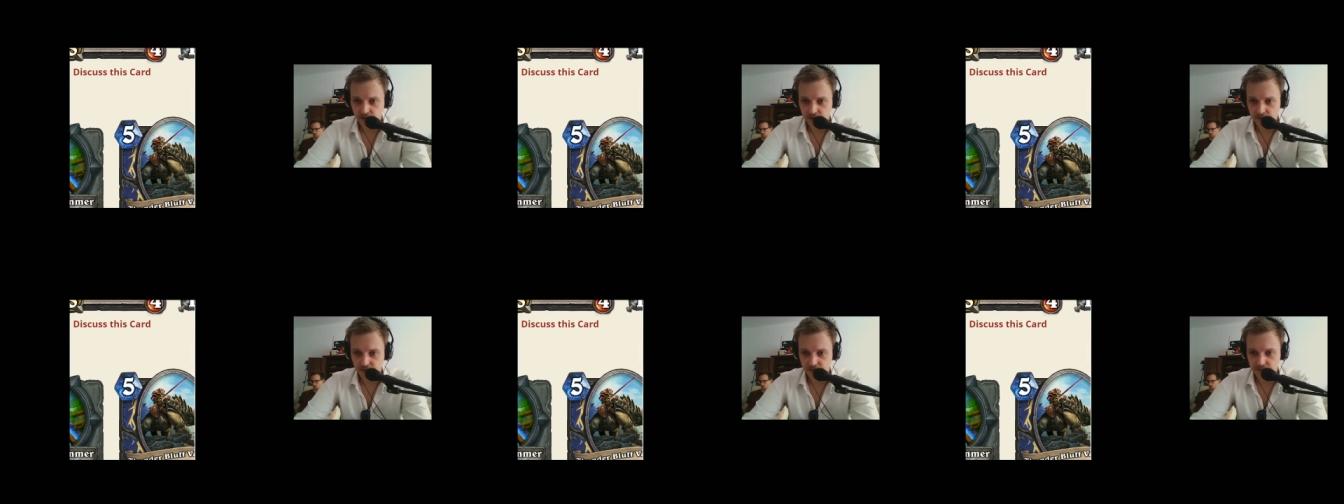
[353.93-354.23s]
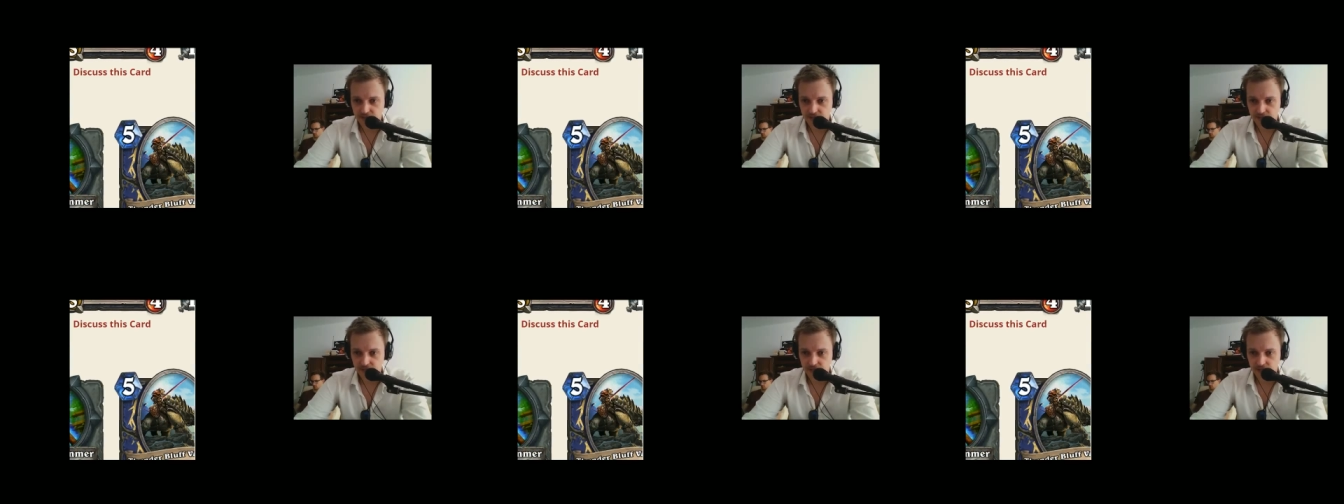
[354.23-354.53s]

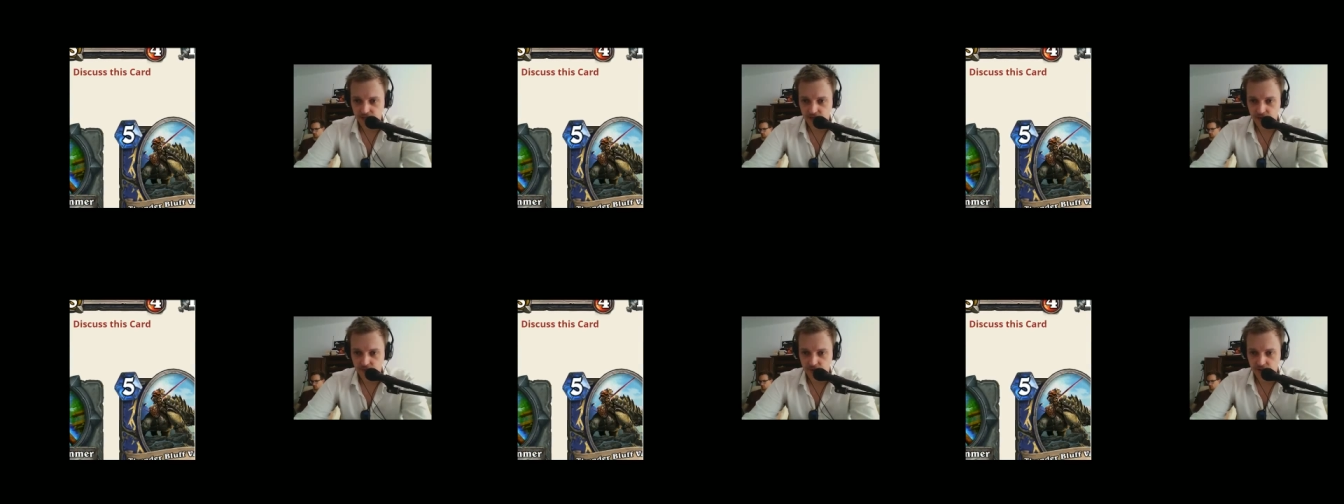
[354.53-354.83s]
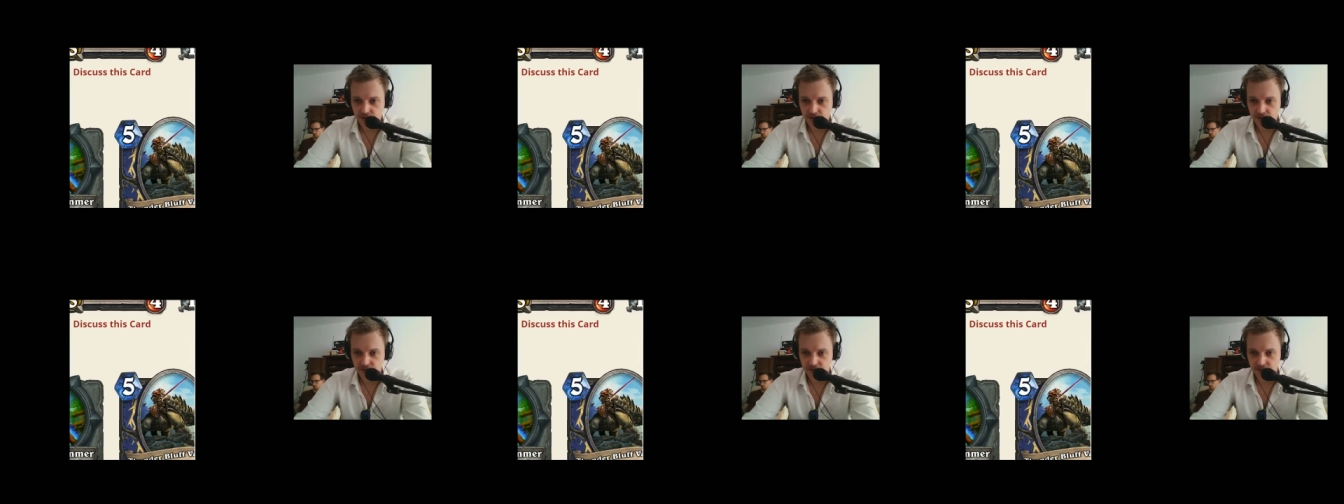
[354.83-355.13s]
Let's see
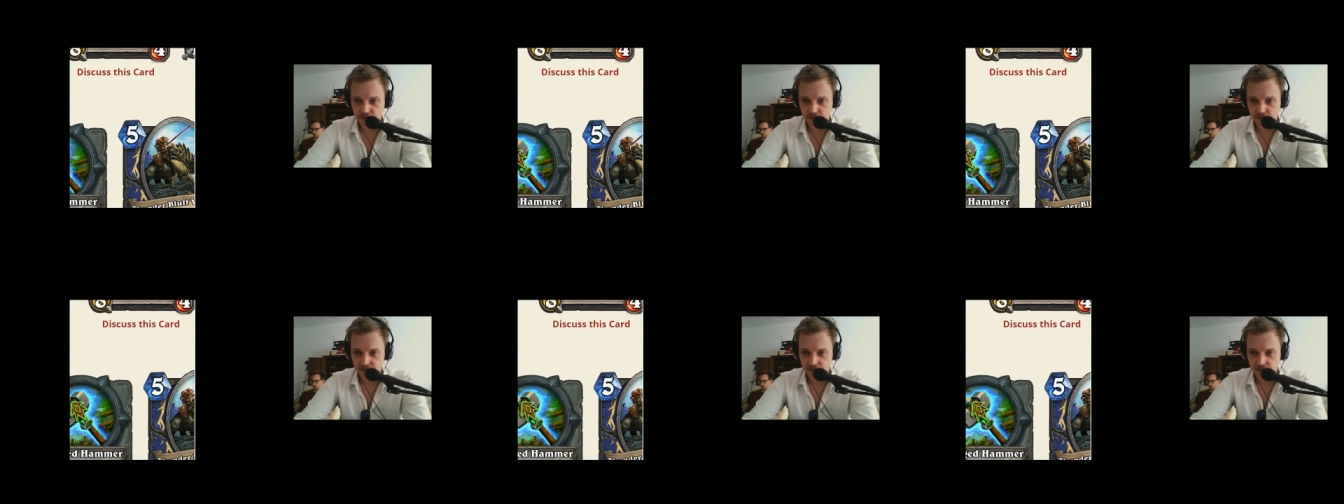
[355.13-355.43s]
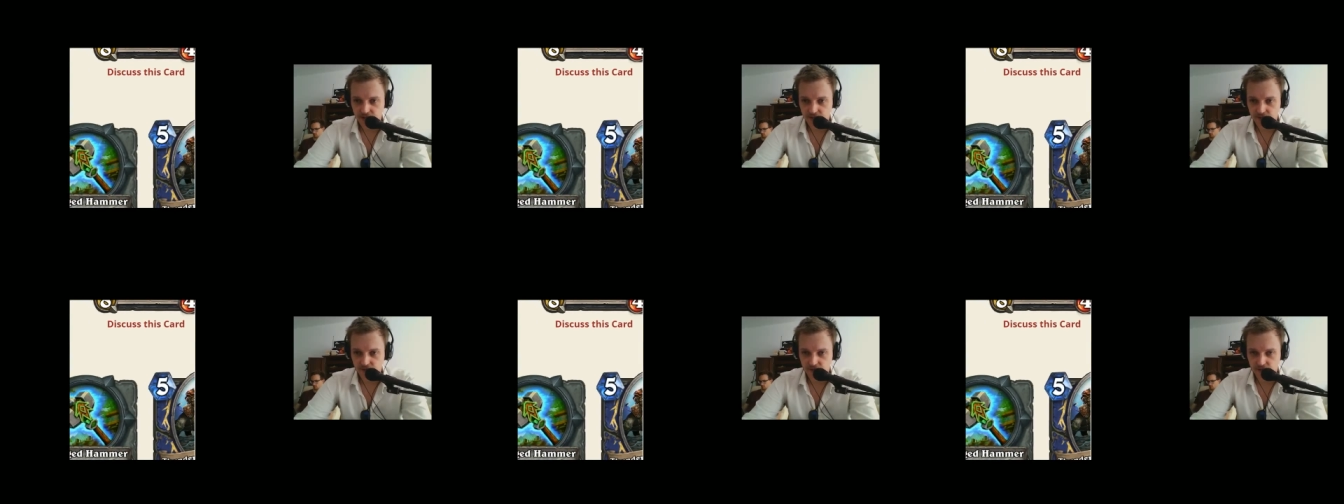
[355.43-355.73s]
Shaman cards.
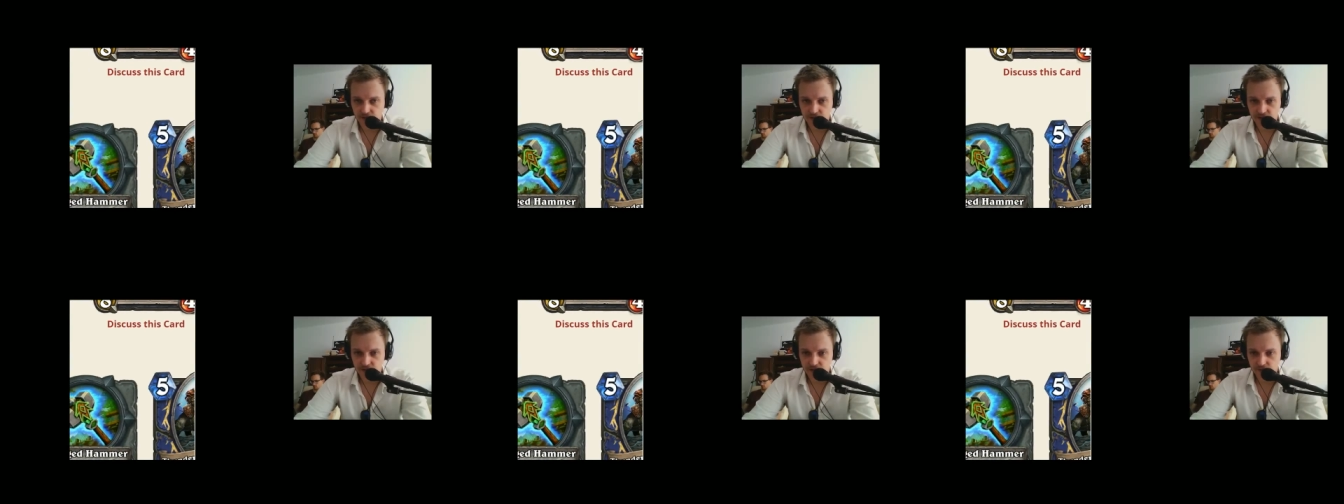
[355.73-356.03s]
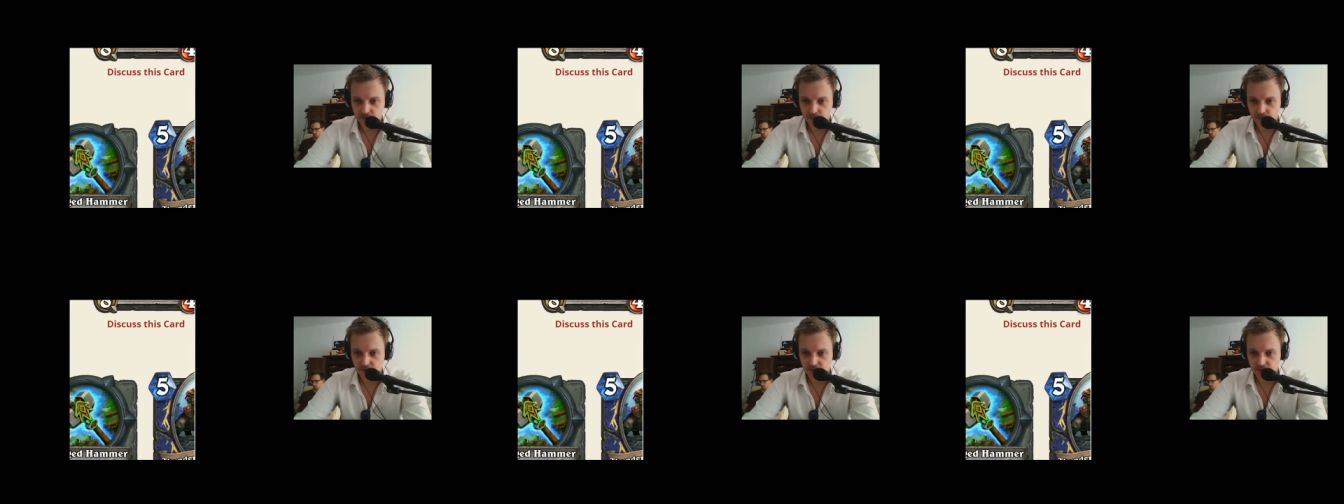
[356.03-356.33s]
They have gotten
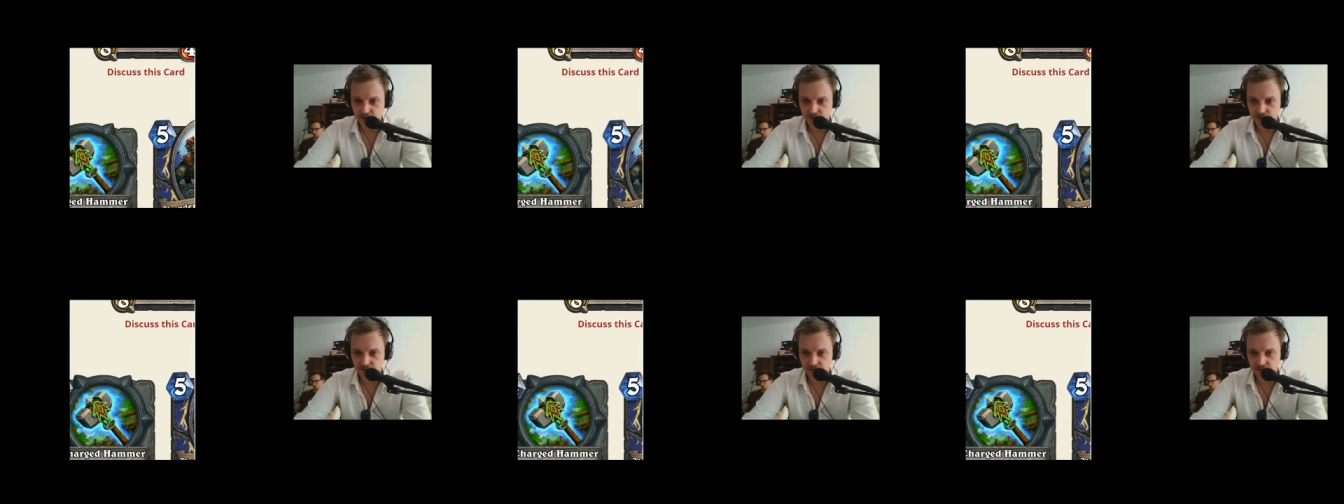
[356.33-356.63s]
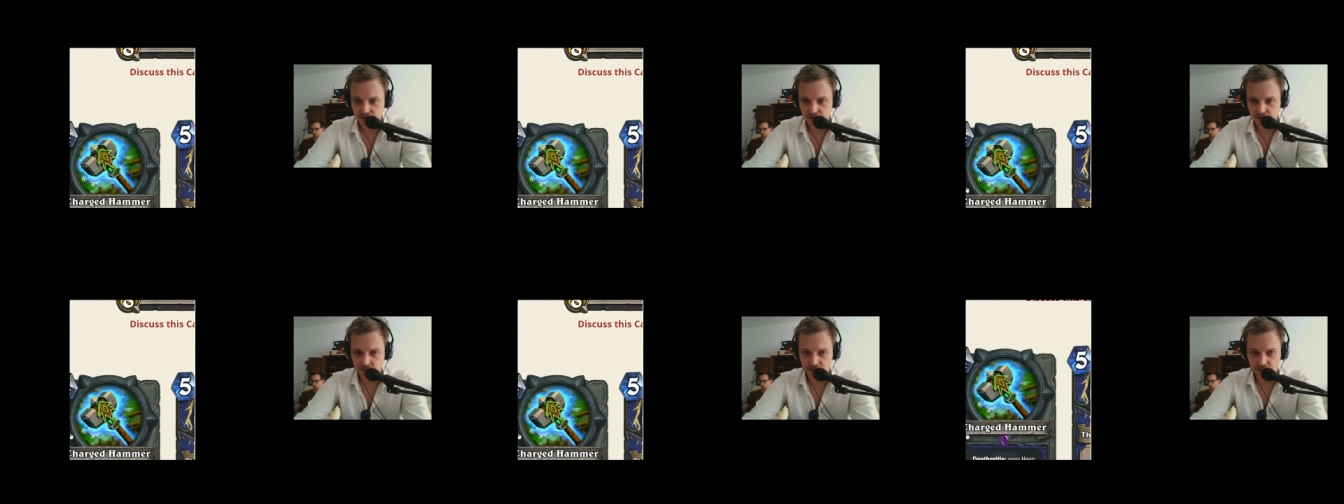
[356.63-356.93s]
some really
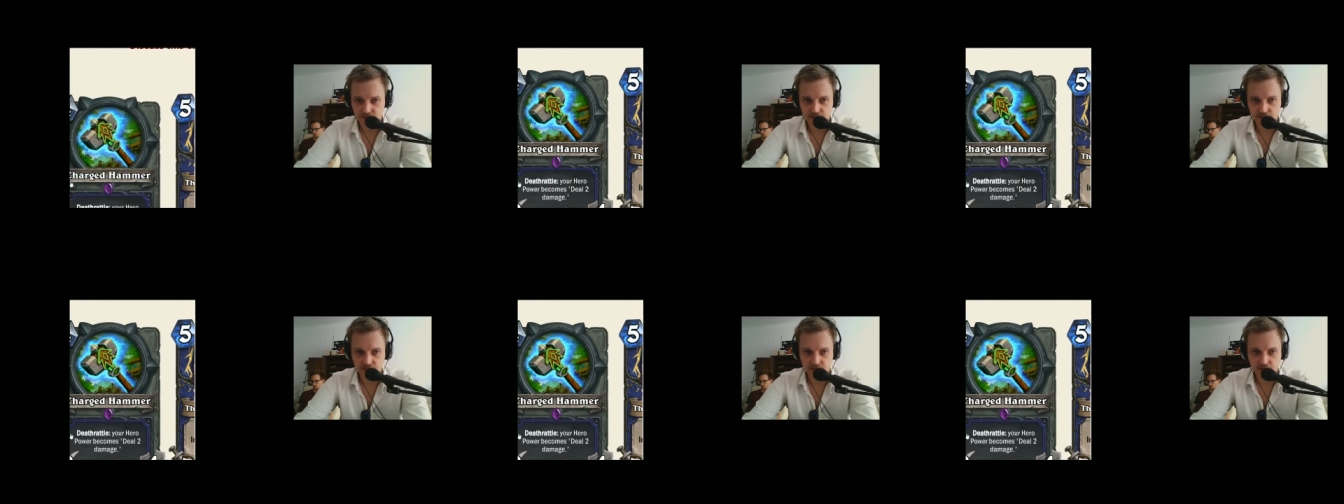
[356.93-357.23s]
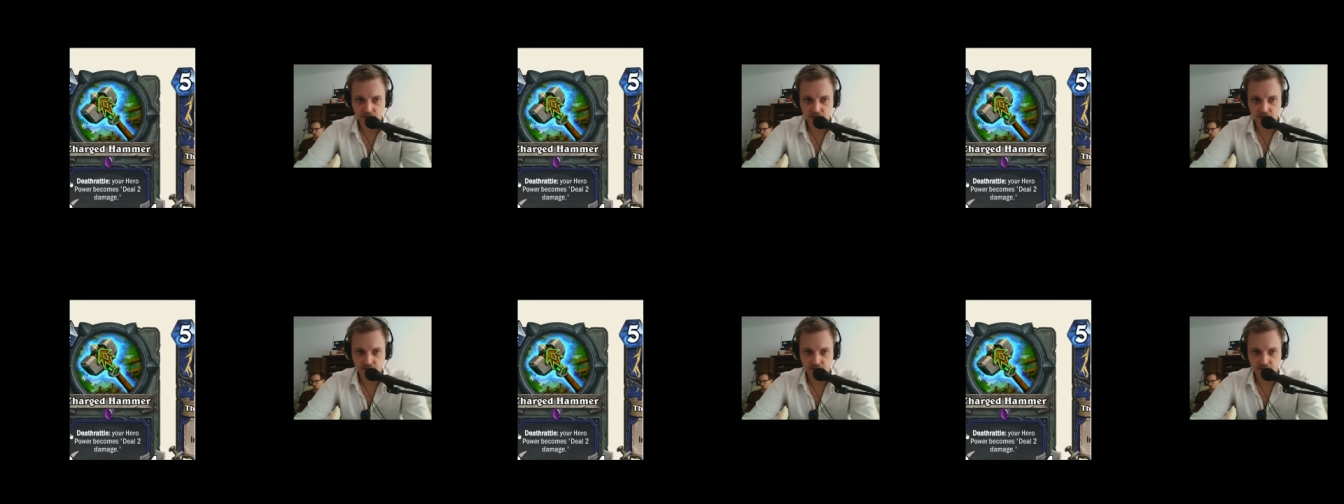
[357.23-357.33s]
interesting cards.